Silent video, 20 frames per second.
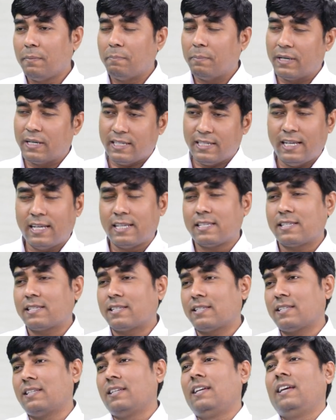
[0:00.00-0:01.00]
But
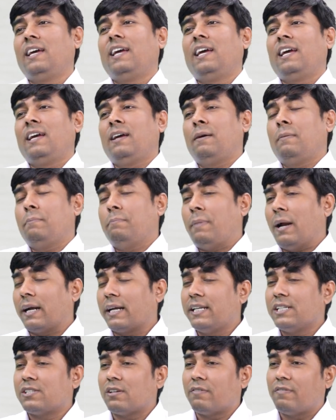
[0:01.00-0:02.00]
yes,
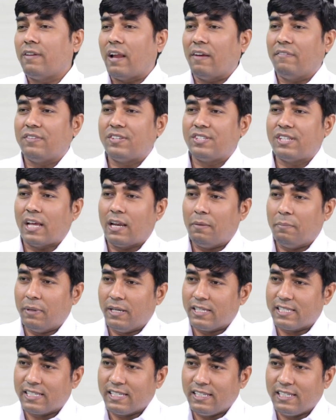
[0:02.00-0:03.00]
practice of lifestyle
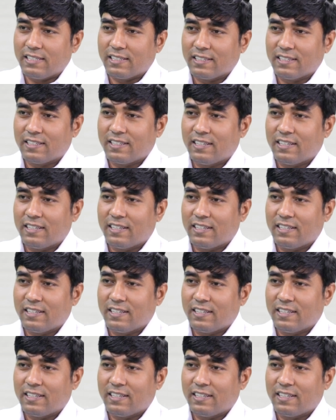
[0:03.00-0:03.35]
medicine,